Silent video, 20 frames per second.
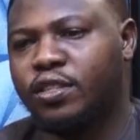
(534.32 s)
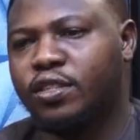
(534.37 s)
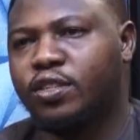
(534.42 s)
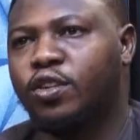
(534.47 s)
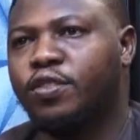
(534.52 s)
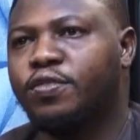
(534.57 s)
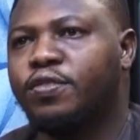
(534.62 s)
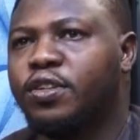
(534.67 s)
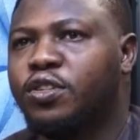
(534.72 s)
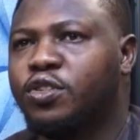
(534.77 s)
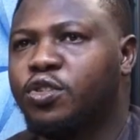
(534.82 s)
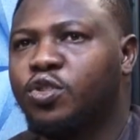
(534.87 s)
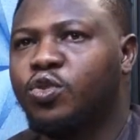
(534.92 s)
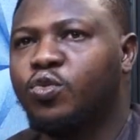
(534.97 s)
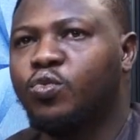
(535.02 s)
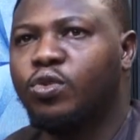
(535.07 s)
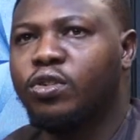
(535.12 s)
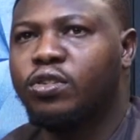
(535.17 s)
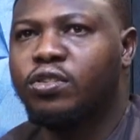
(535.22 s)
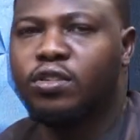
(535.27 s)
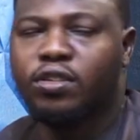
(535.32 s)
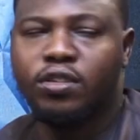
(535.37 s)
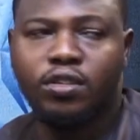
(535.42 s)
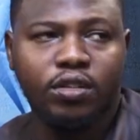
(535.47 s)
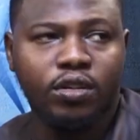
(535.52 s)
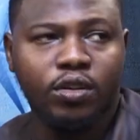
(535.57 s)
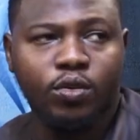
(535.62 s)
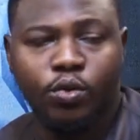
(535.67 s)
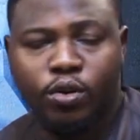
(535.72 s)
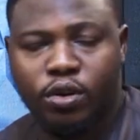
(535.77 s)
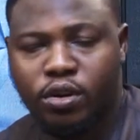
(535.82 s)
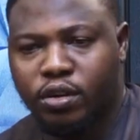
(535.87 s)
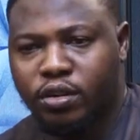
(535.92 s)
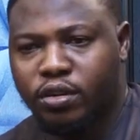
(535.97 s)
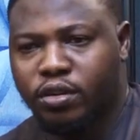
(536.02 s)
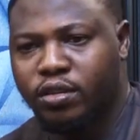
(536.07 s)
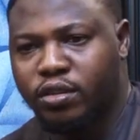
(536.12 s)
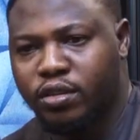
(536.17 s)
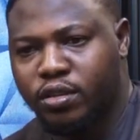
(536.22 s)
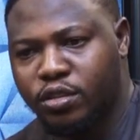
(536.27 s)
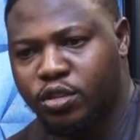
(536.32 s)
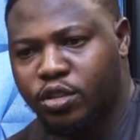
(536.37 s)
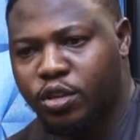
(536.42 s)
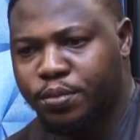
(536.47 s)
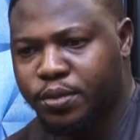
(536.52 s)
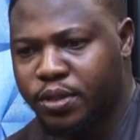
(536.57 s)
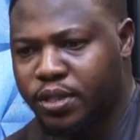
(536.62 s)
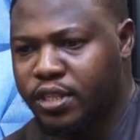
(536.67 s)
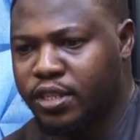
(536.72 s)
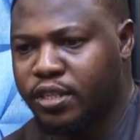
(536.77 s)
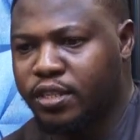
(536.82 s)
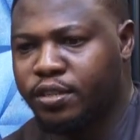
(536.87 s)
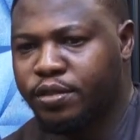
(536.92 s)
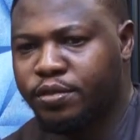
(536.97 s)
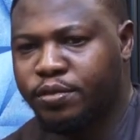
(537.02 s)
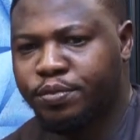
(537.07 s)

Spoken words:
the government needs to work on the subsidy.